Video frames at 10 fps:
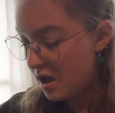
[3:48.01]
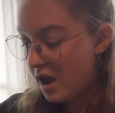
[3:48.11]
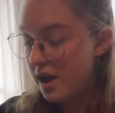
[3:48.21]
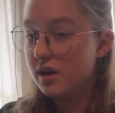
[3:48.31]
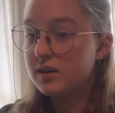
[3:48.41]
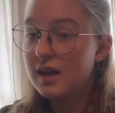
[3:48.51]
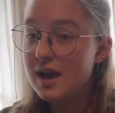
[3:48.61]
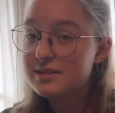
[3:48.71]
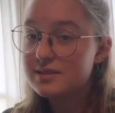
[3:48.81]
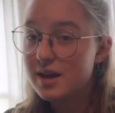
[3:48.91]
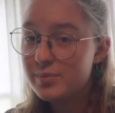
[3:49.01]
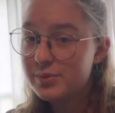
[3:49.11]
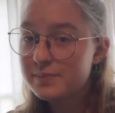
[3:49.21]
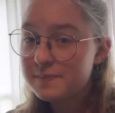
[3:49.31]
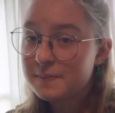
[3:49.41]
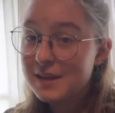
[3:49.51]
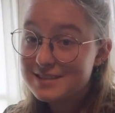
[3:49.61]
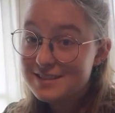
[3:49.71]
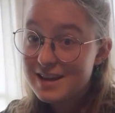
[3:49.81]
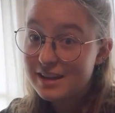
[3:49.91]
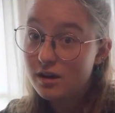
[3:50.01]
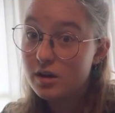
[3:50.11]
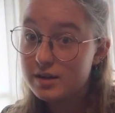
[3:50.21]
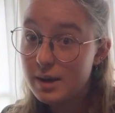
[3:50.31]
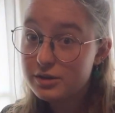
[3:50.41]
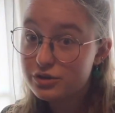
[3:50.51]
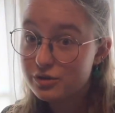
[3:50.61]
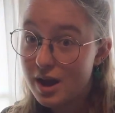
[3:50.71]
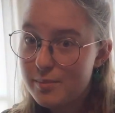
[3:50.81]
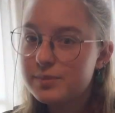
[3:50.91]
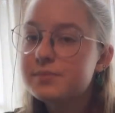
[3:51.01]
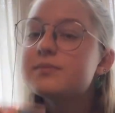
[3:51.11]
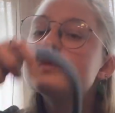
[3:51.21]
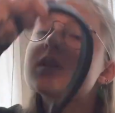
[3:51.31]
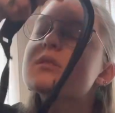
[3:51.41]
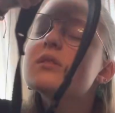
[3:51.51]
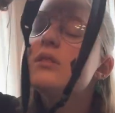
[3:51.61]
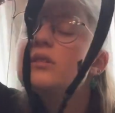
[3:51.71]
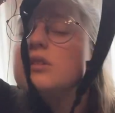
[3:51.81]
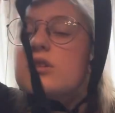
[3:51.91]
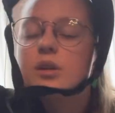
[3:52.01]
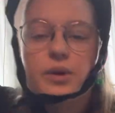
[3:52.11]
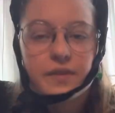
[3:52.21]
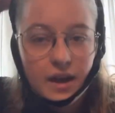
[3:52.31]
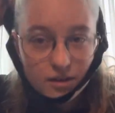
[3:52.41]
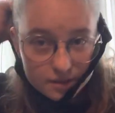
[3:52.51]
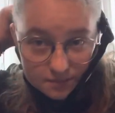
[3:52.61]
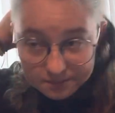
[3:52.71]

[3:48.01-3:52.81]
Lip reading: And our last step is taking our neck strap. You're going to put that on.